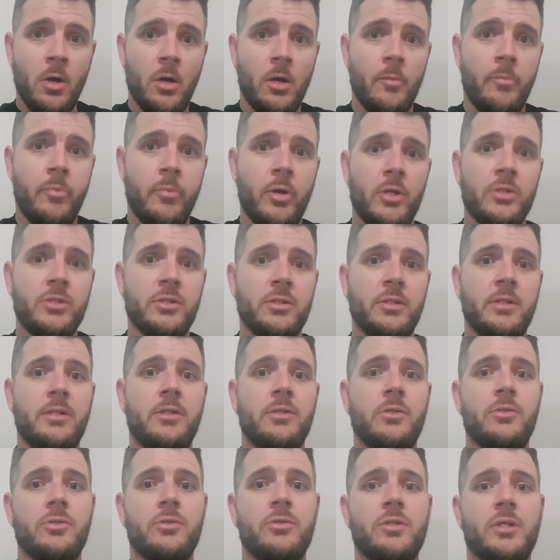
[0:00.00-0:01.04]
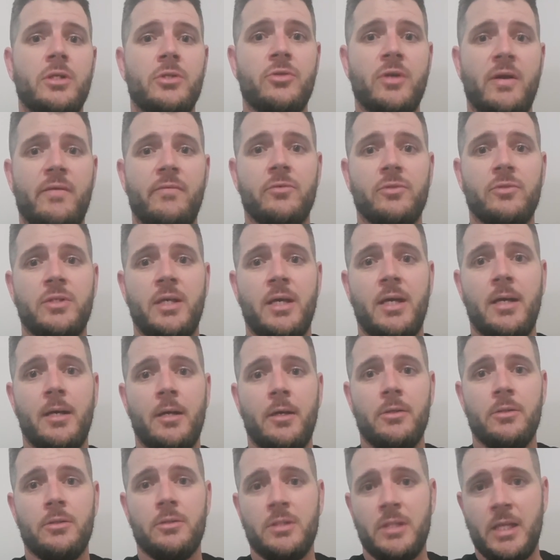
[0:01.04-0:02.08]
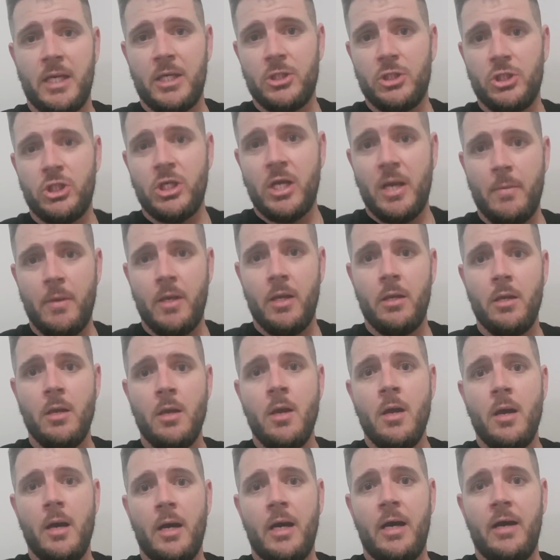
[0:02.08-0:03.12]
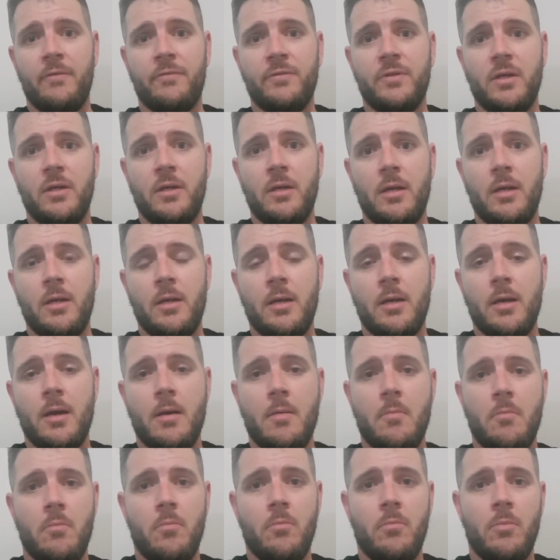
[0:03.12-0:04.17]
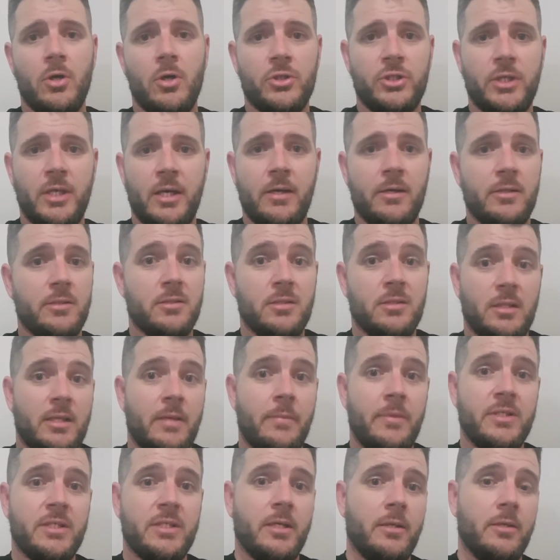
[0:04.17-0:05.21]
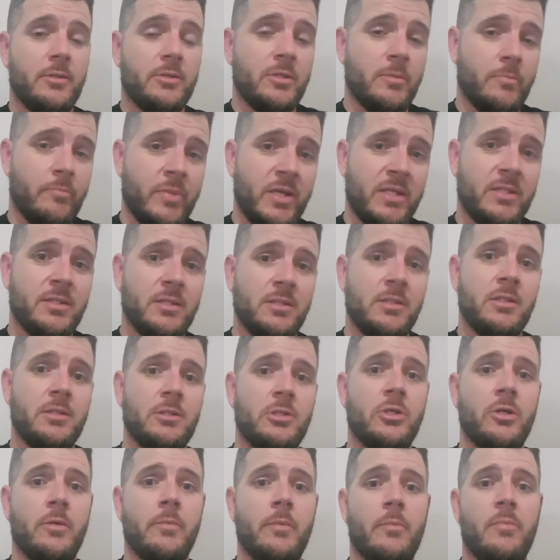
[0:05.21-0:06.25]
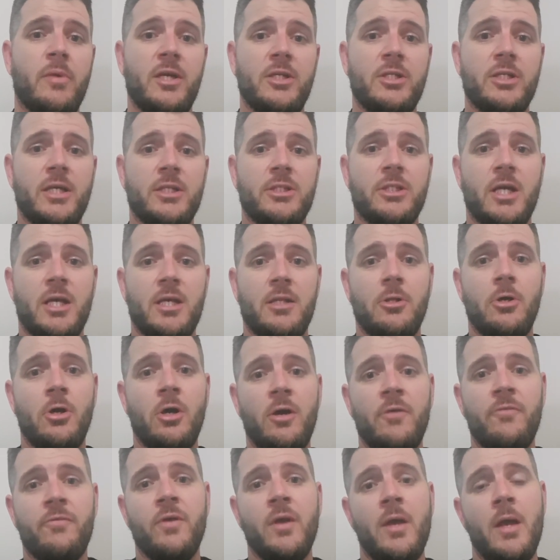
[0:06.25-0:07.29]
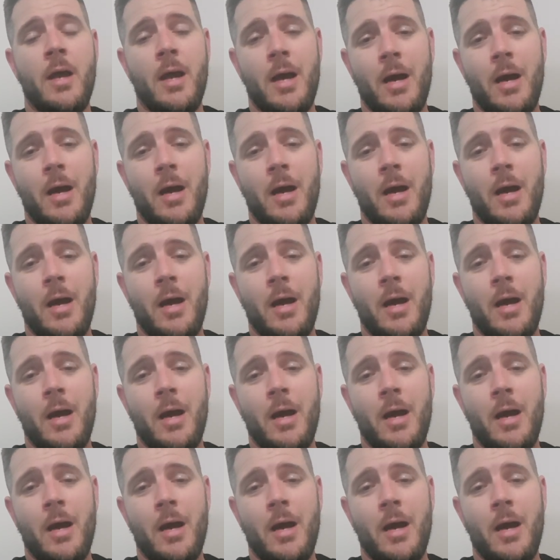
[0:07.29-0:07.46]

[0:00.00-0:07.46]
I personally used a travel towel / chamois after my showers, and let me tell you, it was the best decision of my BJJ life,